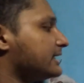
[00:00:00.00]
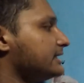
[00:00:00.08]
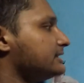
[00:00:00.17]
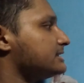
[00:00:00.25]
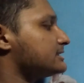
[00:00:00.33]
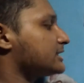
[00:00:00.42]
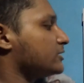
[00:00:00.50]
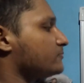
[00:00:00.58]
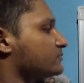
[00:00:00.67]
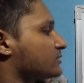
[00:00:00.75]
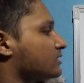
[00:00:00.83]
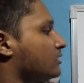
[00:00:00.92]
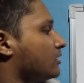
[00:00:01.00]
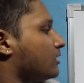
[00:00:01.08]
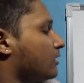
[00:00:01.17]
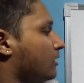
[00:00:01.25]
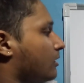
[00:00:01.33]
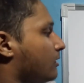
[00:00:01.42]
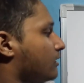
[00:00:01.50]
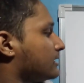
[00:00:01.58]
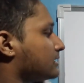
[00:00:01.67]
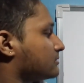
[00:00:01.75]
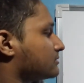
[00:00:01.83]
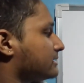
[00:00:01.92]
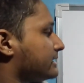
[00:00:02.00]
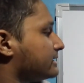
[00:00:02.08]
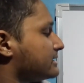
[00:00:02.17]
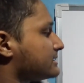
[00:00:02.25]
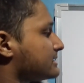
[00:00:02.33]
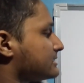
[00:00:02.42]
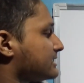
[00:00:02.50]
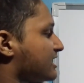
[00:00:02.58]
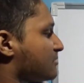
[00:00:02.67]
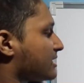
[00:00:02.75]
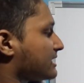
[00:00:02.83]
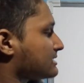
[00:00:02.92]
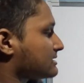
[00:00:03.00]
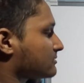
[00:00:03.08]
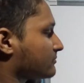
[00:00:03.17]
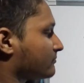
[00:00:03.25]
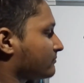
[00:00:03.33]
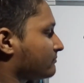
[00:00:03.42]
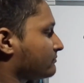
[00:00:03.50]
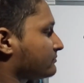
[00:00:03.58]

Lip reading: sin theta, or this is same as